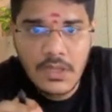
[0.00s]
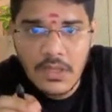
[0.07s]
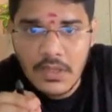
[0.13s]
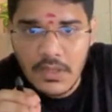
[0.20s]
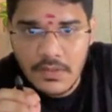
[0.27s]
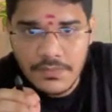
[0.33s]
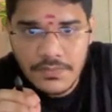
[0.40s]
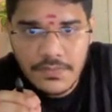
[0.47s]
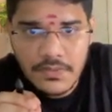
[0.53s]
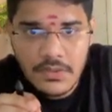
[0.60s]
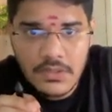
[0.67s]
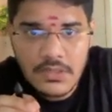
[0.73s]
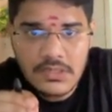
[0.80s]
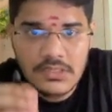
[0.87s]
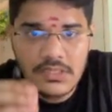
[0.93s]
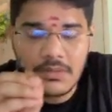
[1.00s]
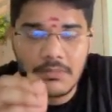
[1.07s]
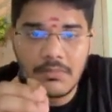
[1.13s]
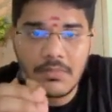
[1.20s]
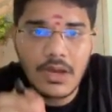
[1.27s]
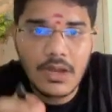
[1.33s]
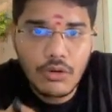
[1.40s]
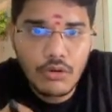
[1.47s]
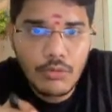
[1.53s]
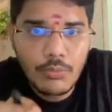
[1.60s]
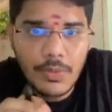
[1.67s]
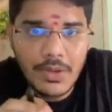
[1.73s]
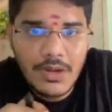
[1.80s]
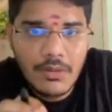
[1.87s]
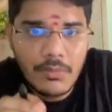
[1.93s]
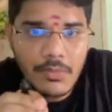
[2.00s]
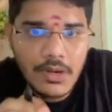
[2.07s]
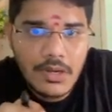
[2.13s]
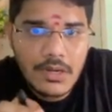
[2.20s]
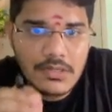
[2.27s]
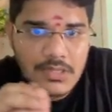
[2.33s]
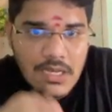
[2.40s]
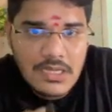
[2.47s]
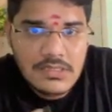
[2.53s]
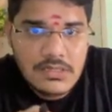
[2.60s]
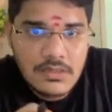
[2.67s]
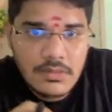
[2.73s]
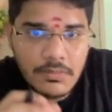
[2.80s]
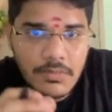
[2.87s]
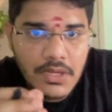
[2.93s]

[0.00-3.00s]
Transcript: If some unknown parameter is asked,